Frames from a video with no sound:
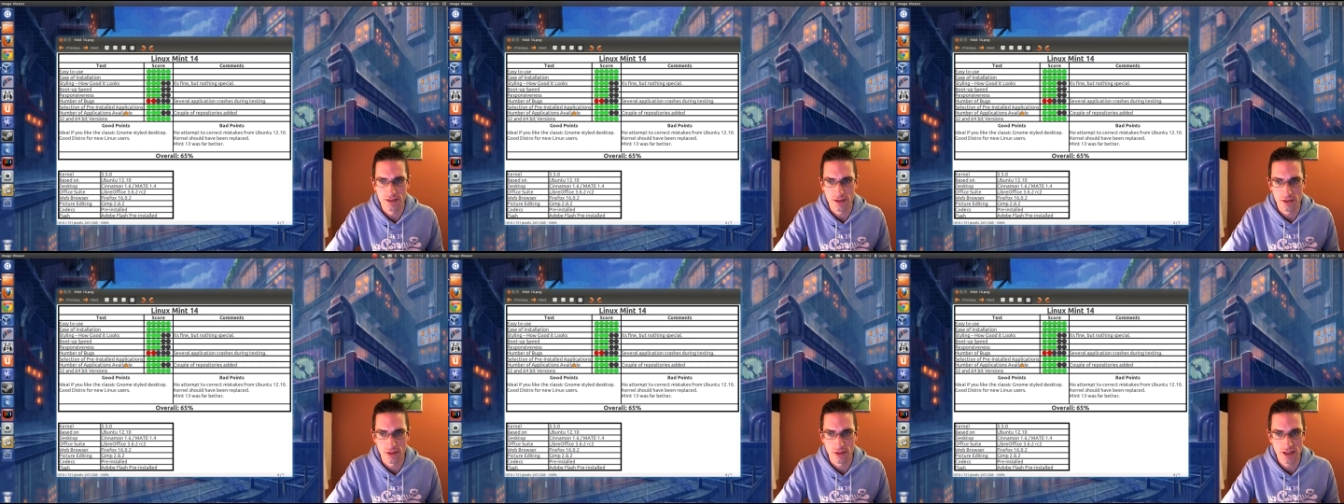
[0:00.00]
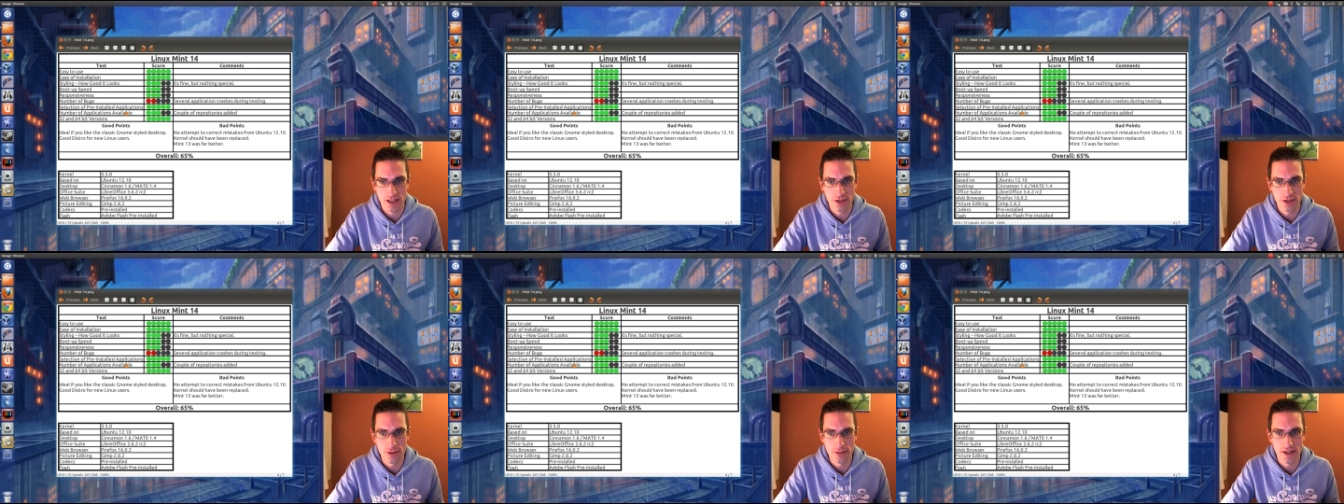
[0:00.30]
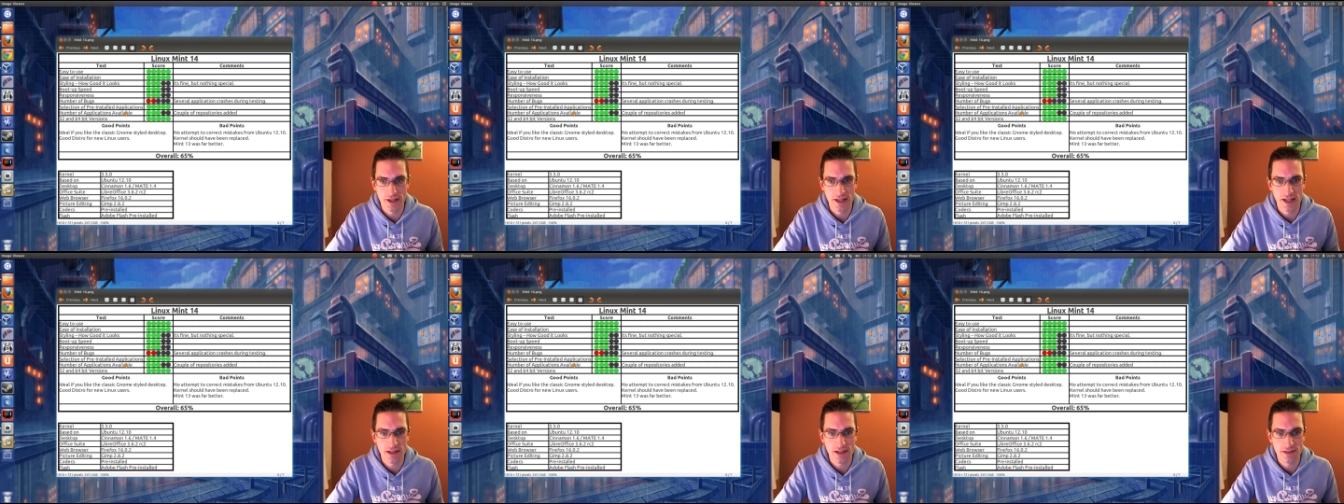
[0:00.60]
You've got the
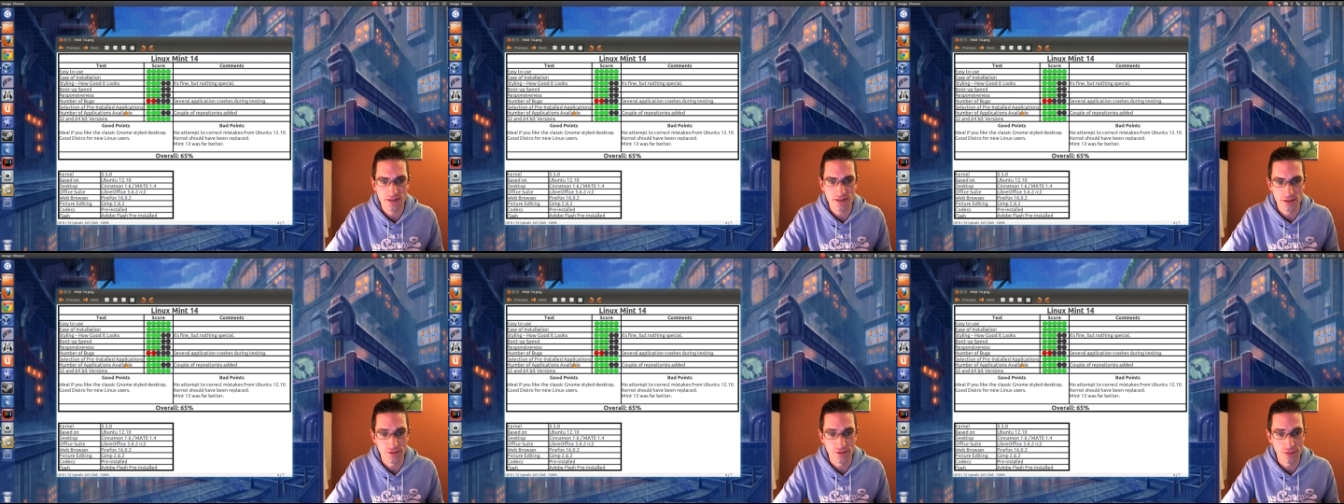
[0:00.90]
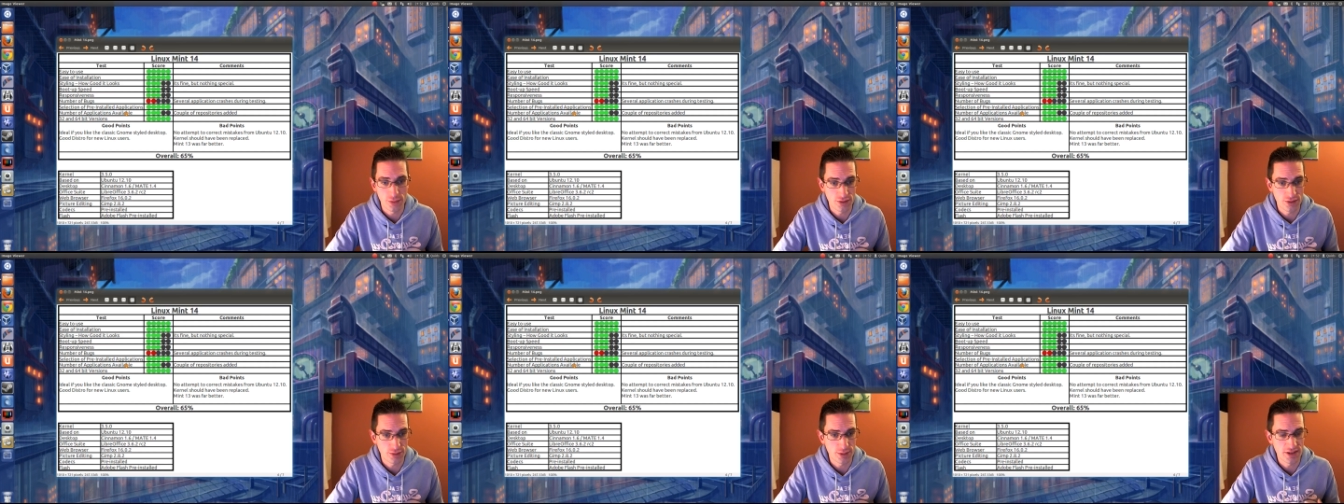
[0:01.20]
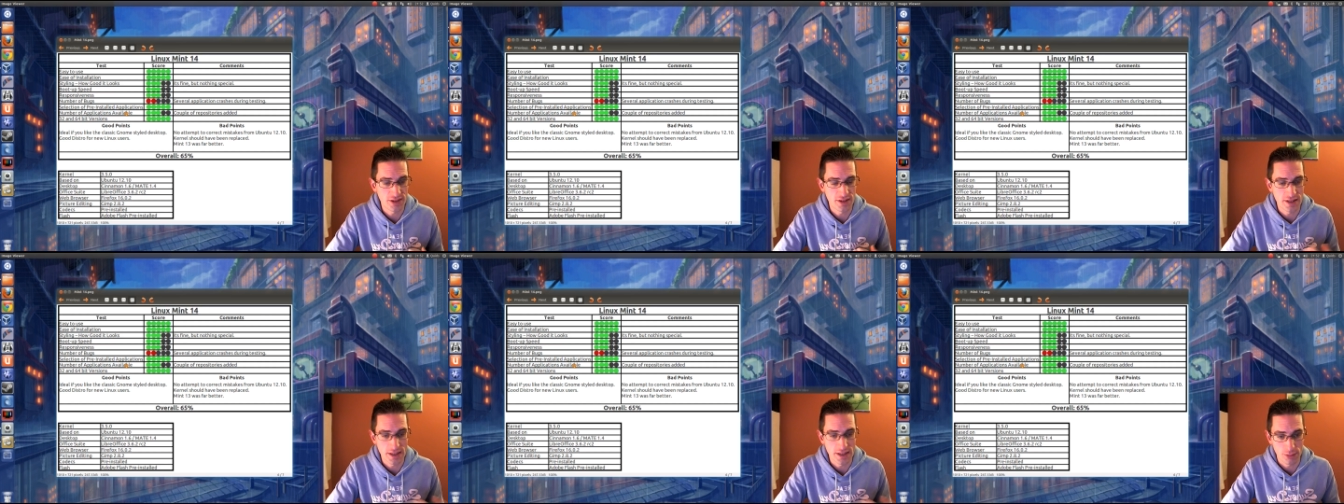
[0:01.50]
codecs, you've got the full
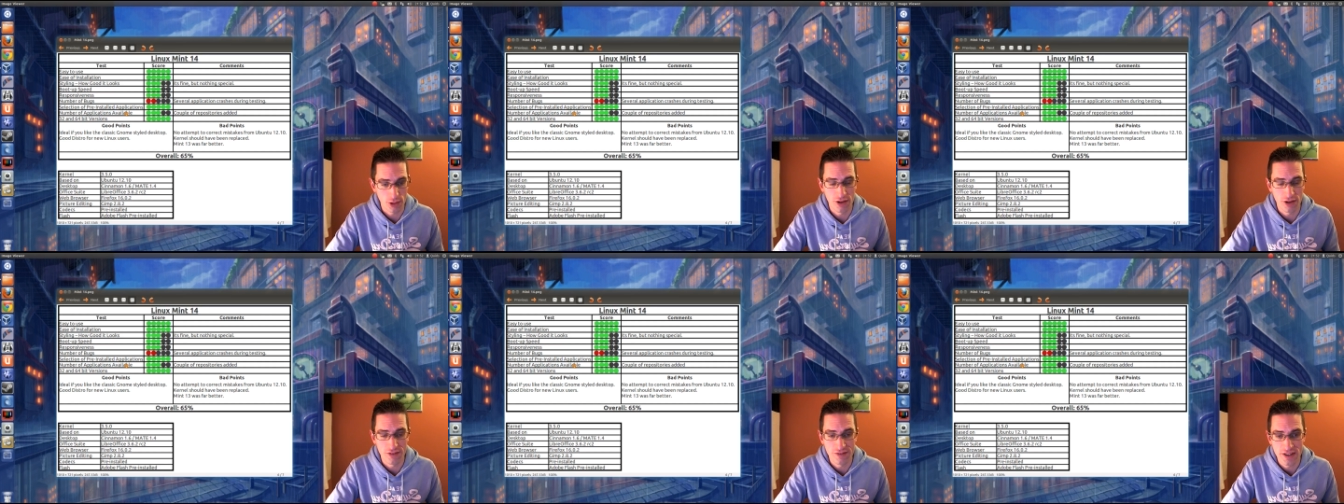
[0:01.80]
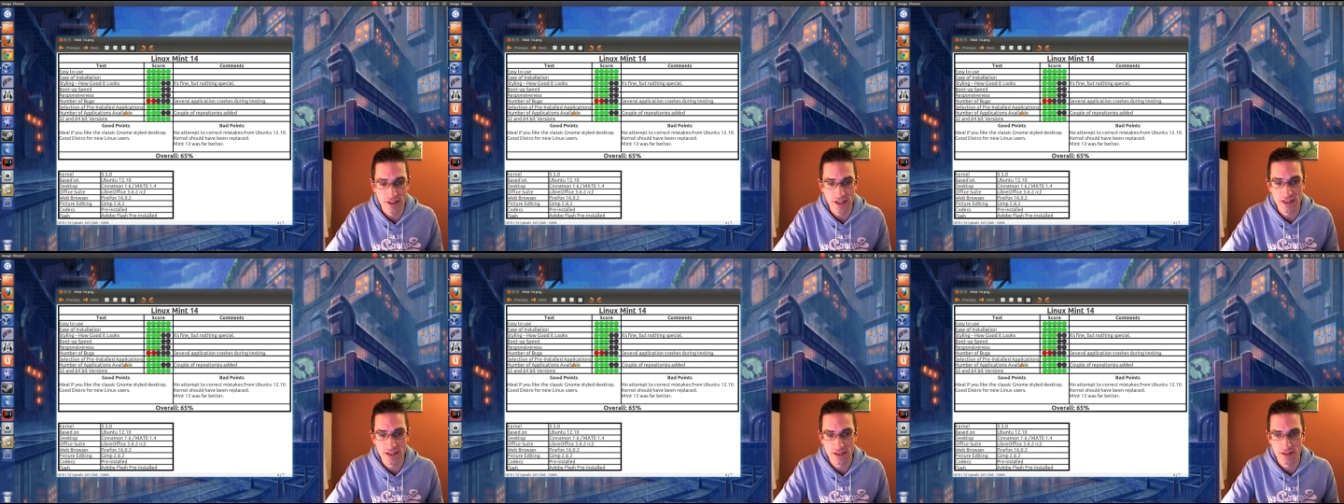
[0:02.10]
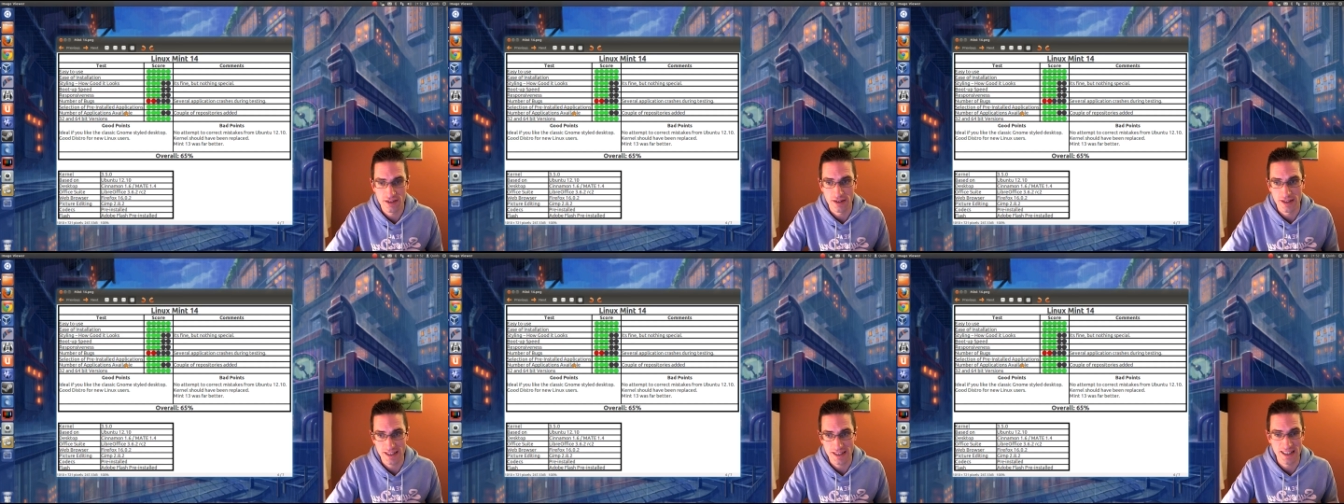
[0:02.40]
suite of
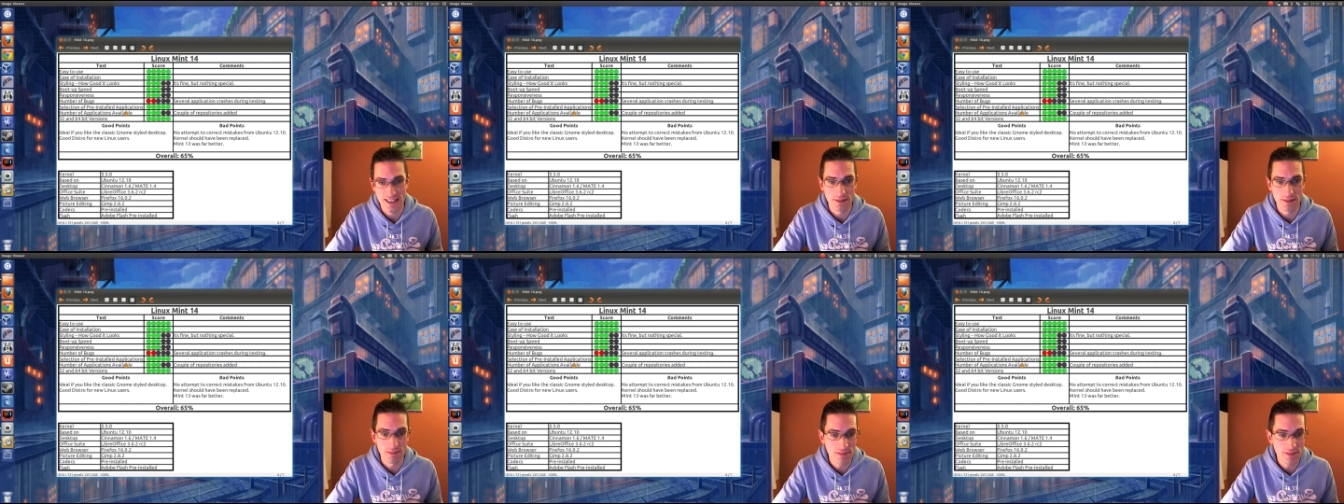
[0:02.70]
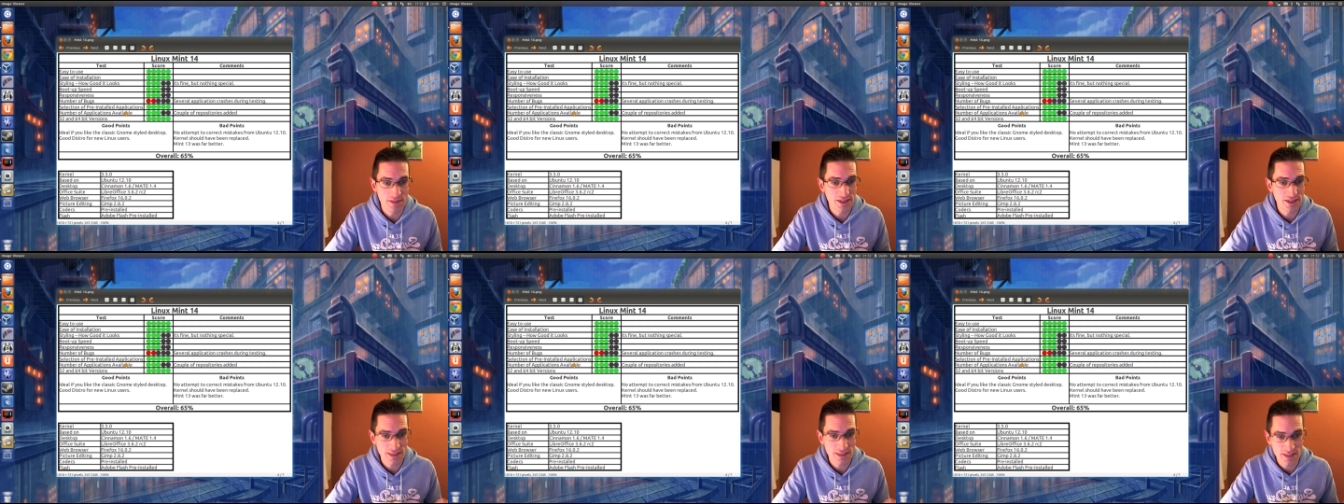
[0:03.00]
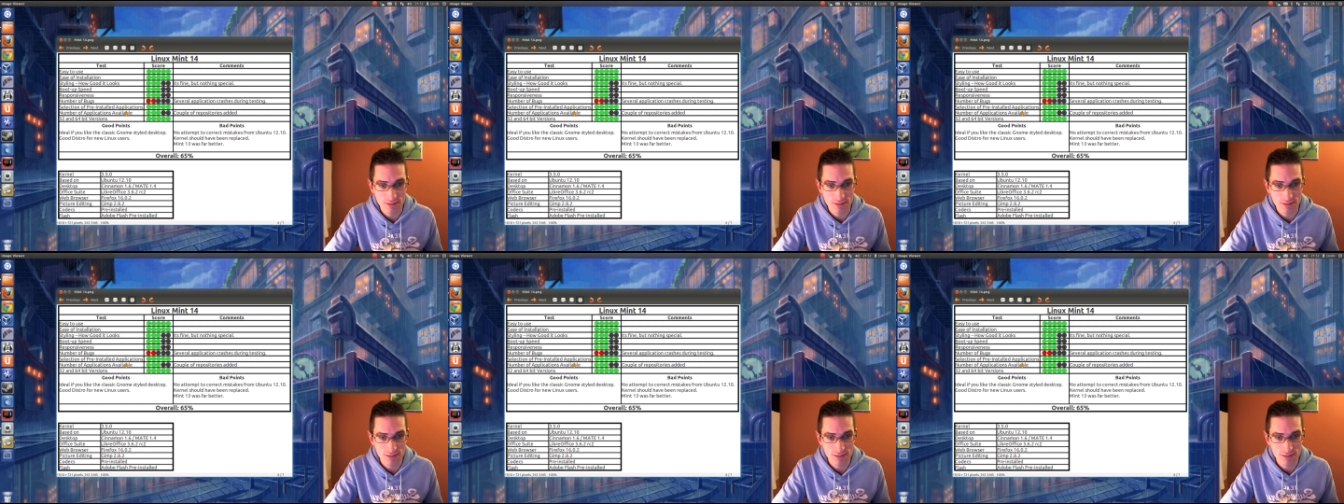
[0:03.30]
LibreOffice, like GIMP, it's